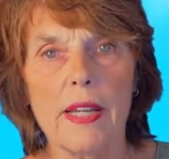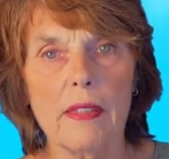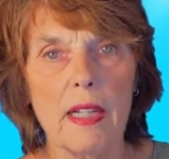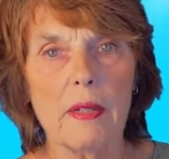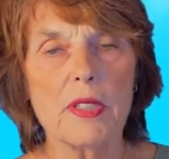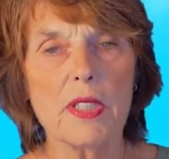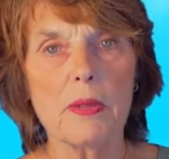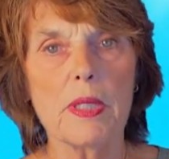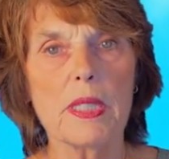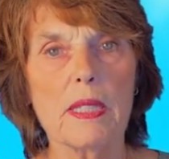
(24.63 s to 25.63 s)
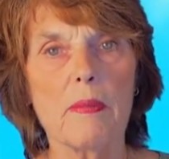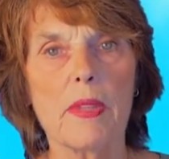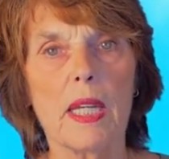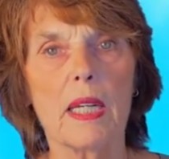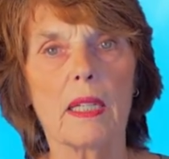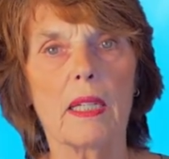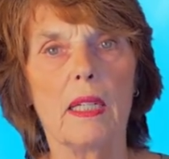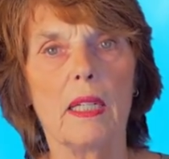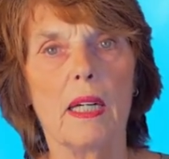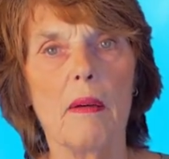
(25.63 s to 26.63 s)
I thought I was doing something
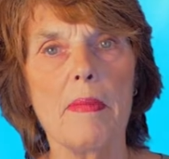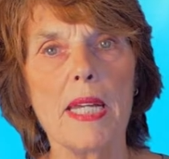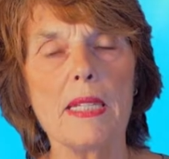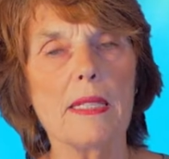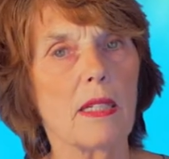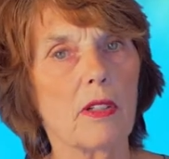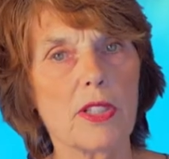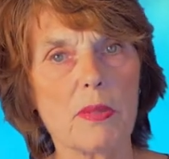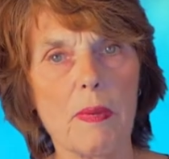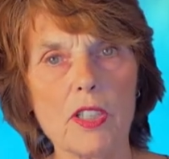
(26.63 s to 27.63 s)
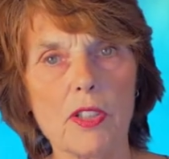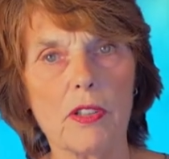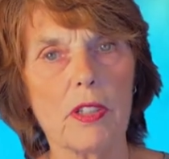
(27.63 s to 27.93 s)
amazing or special.